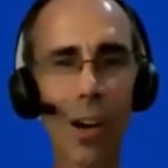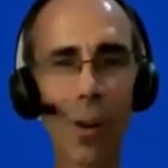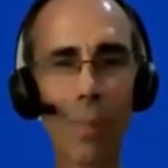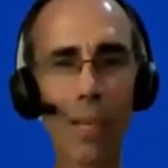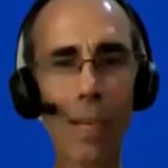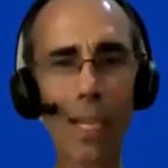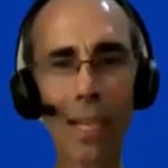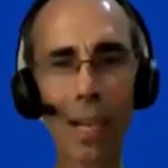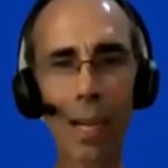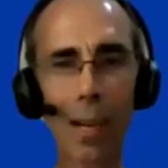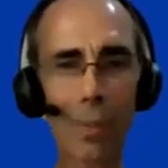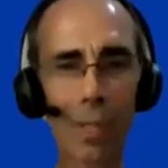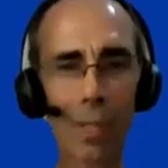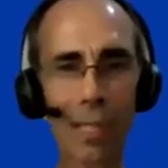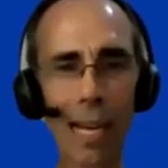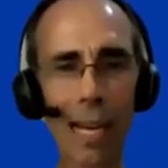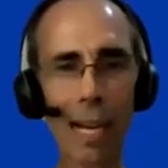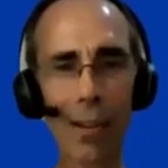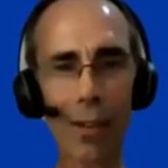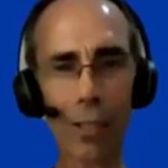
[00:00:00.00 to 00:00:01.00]
Army
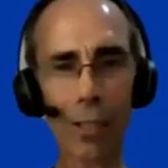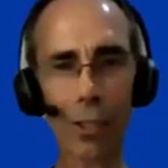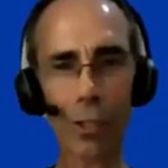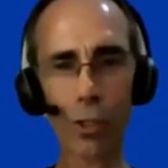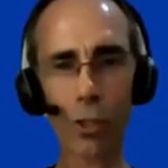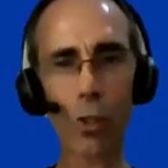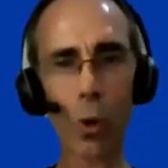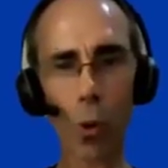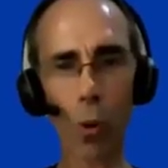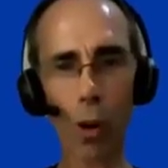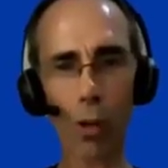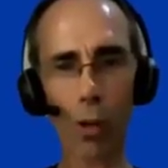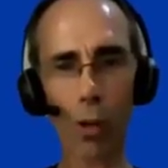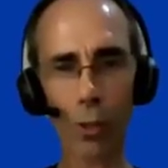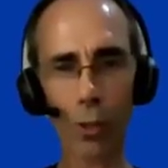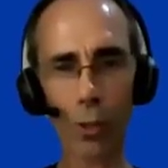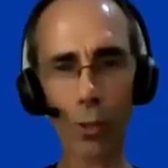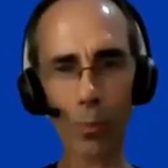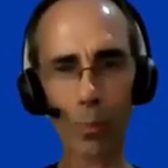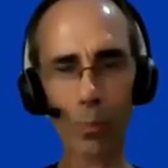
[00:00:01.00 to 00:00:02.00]
comes down and
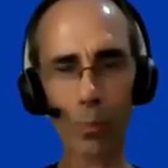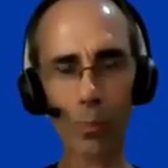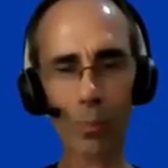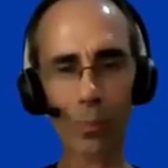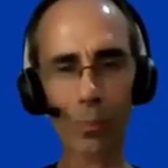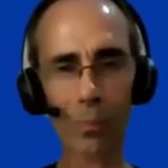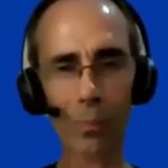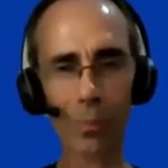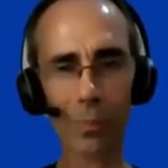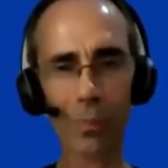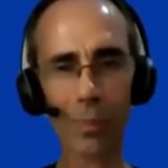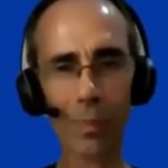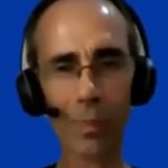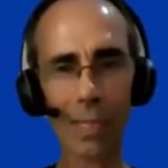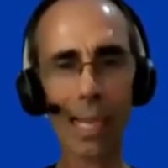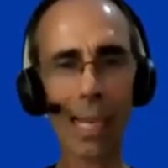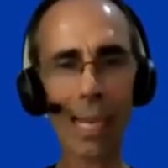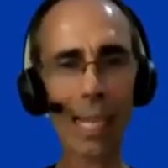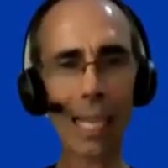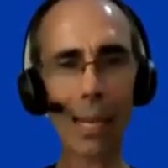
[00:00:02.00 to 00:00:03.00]
scores,
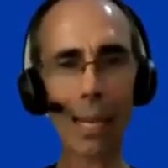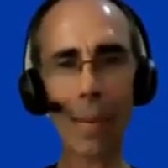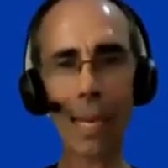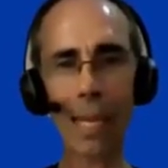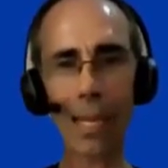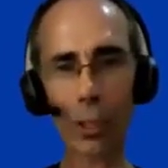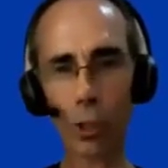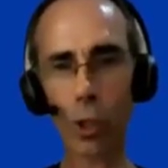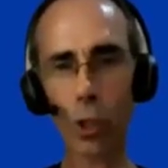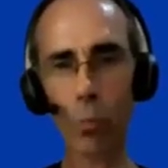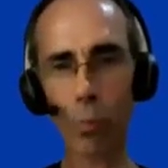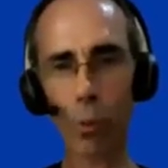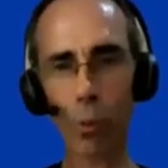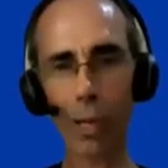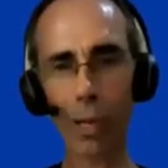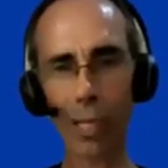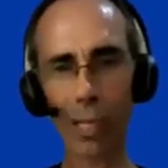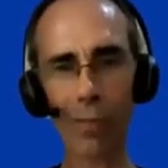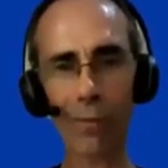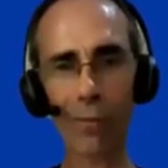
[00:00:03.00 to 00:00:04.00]
and they make a
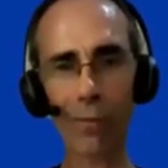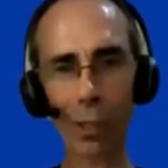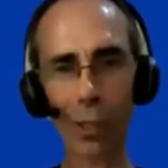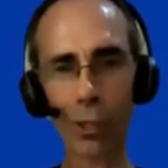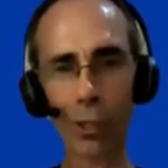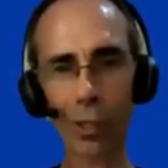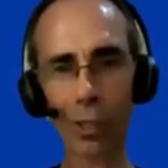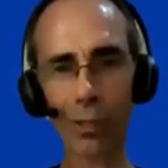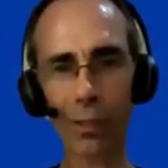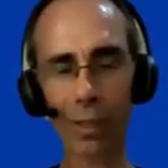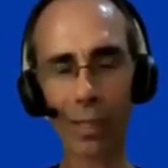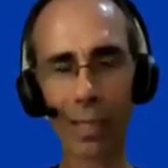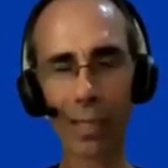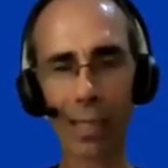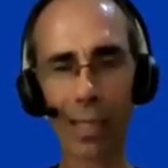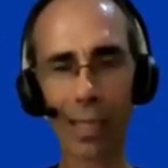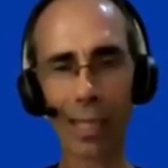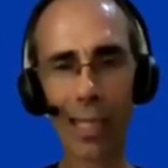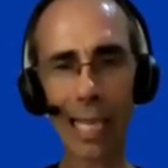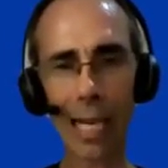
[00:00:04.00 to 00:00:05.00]
2-point conversion,
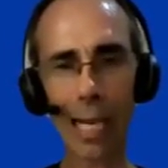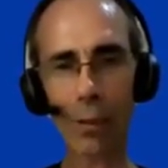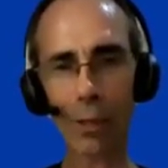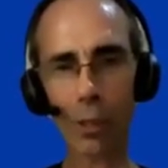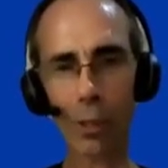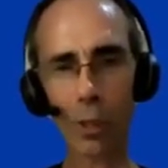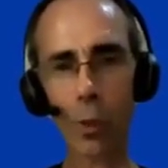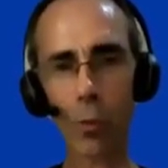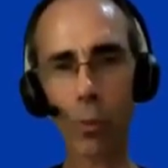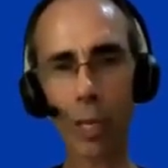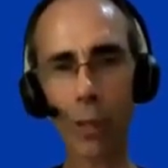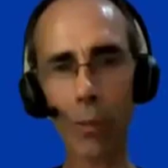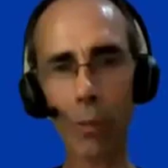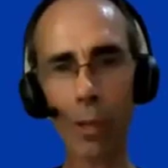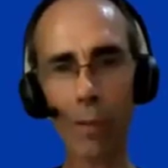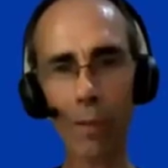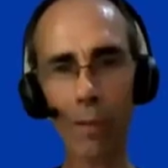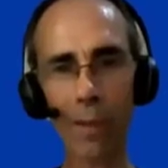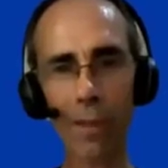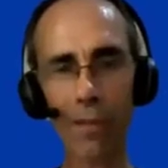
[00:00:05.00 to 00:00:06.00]
and now it's
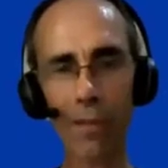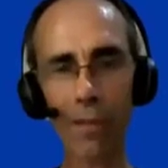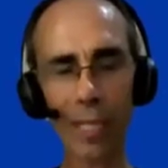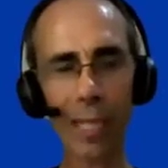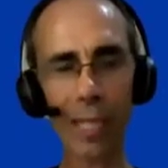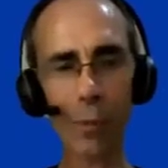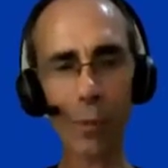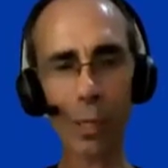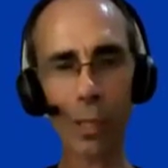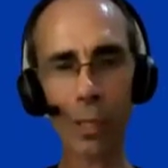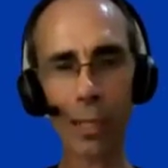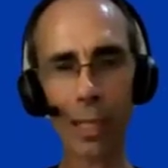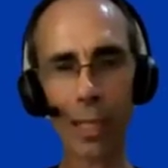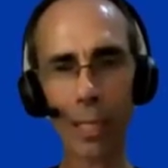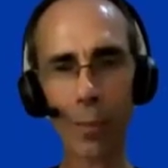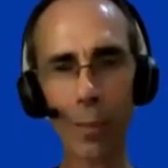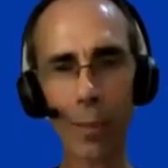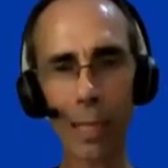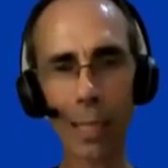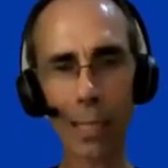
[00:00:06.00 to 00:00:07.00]
21-15 with
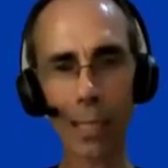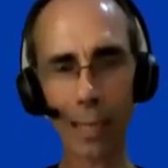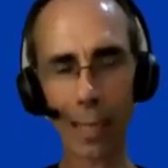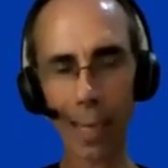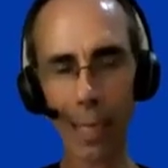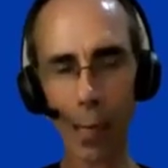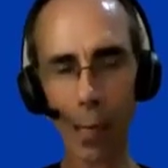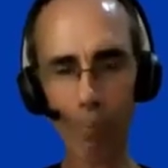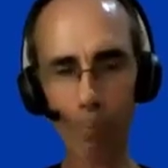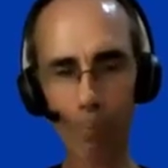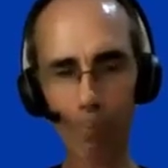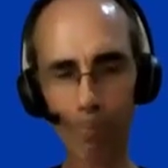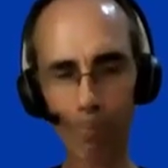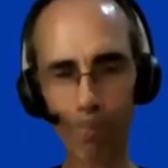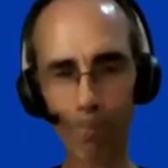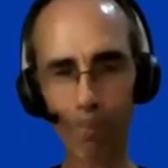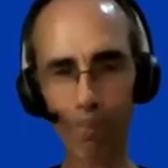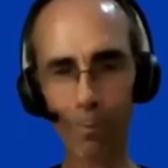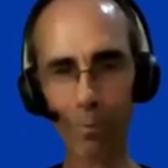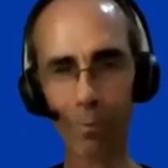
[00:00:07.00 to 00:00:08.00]
6 minutes to go.
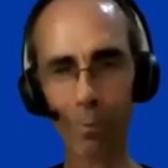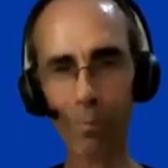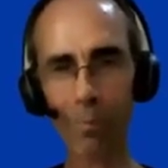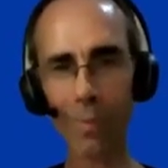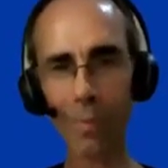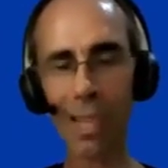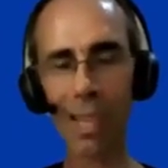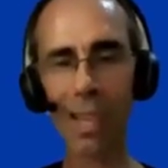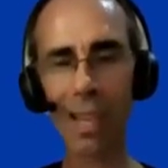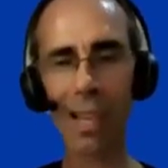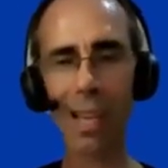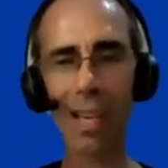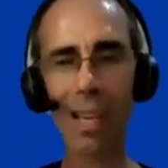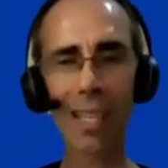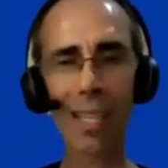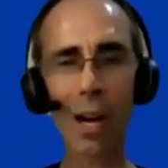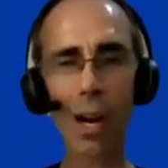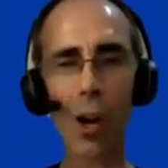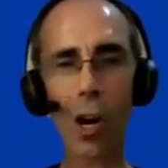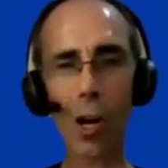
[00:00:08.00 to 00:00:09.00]

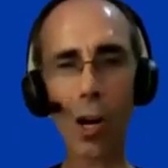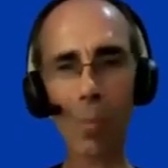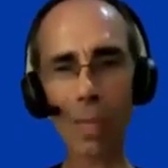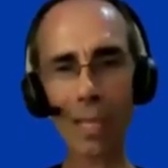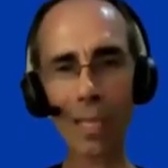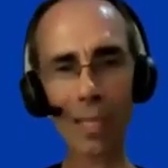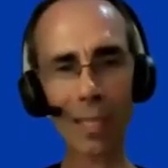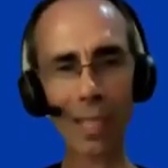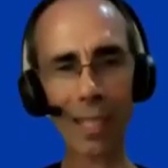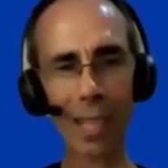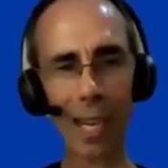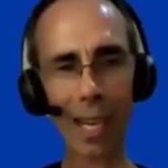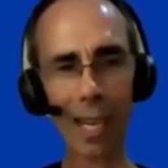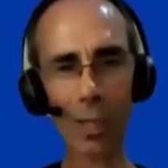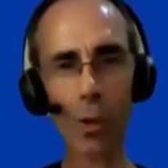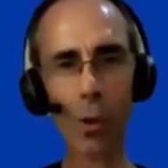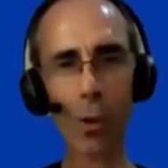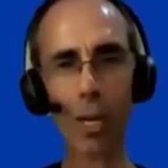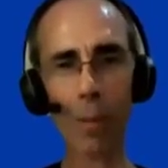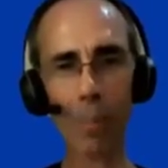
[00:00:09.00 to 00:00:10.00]
Now, Army's
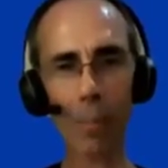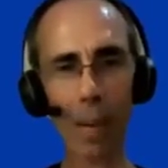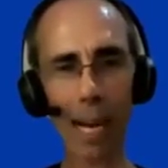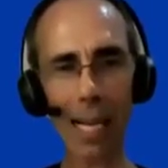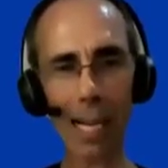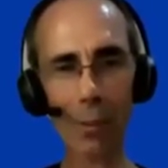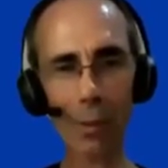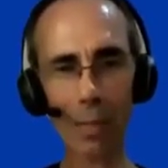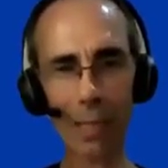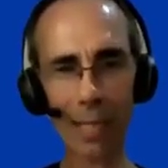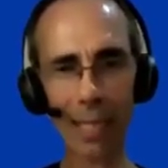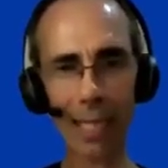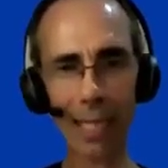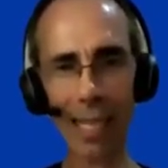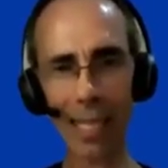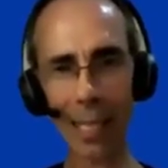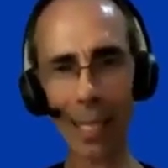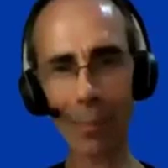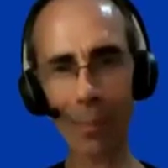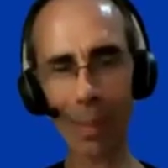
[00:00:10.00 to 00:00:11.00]
quarterback was a
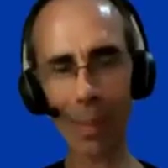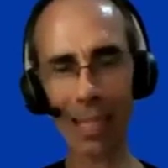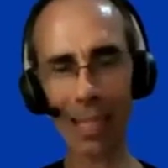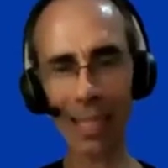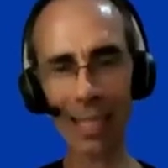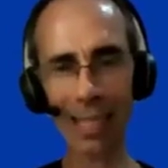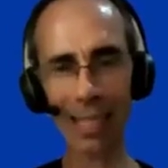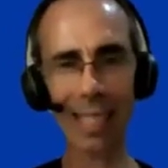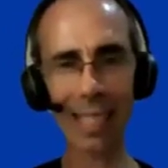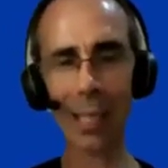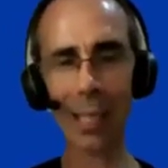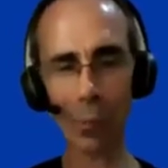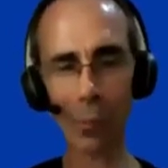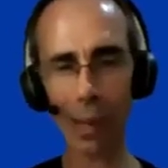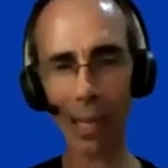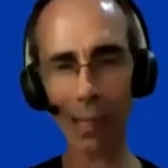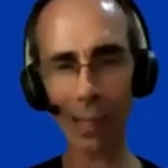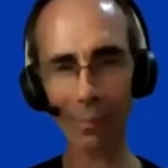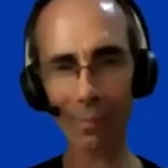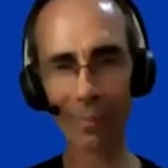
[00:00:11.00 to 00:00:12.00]
guy named
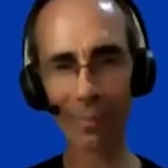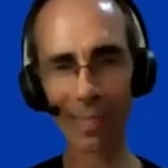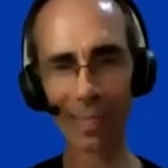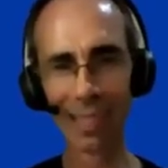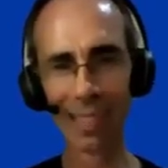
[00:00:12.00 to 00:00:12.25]
Stickwell,